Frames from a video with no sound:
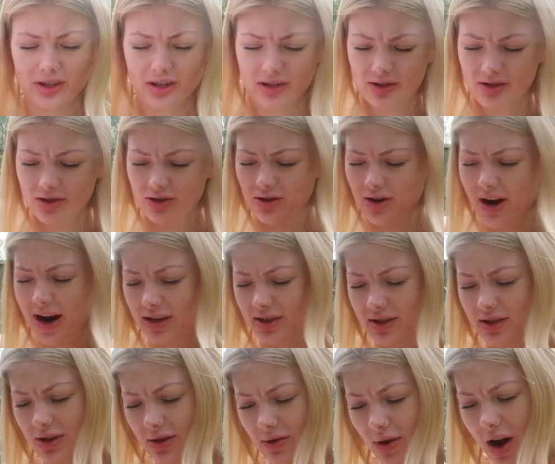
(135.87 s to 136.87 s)
the
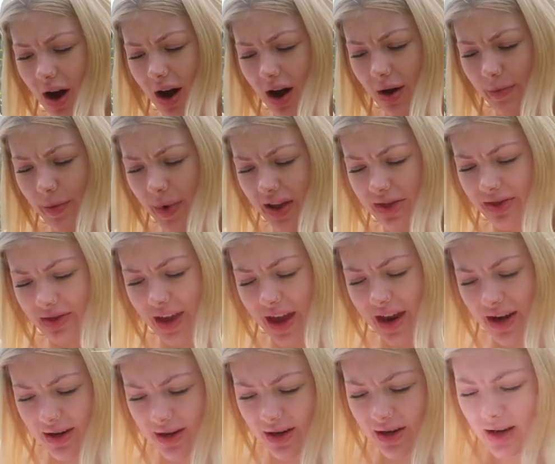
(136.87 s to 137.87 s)
tracksuit up and
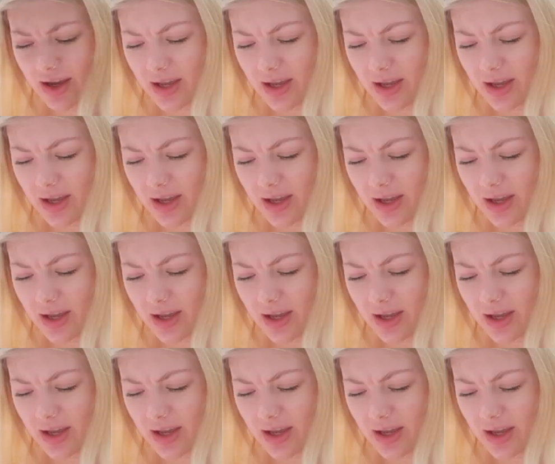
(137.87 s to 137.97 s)
then